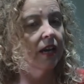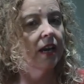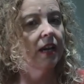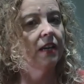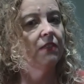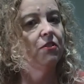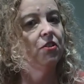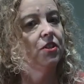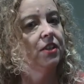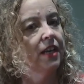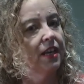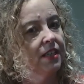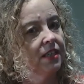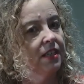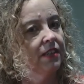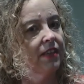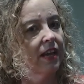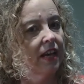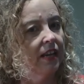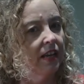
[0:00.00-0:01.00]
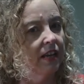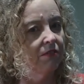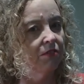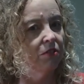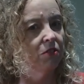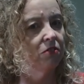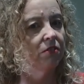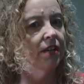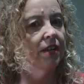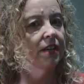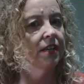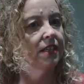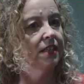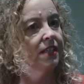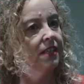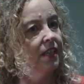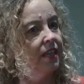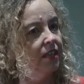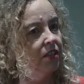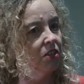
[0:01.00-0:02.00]
And if you test at that level and it's
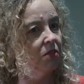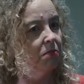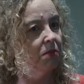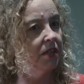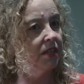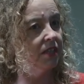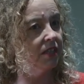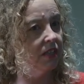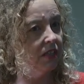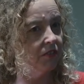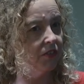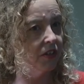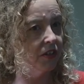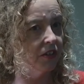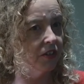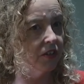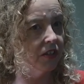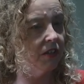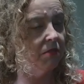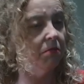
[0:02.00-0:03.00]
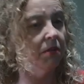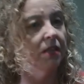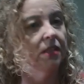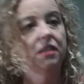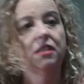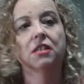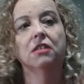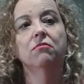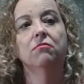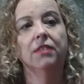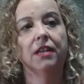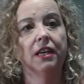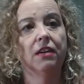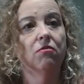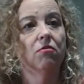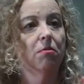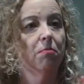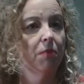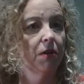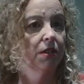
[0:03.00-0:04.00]
seen to be significant, it means it's a
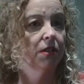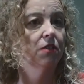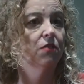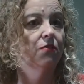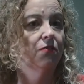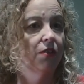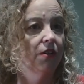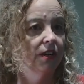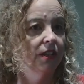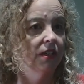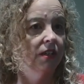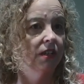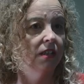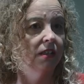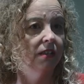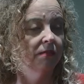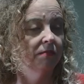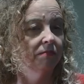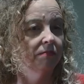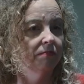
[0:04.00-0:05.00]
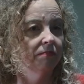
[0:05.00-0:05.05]
really robust finding.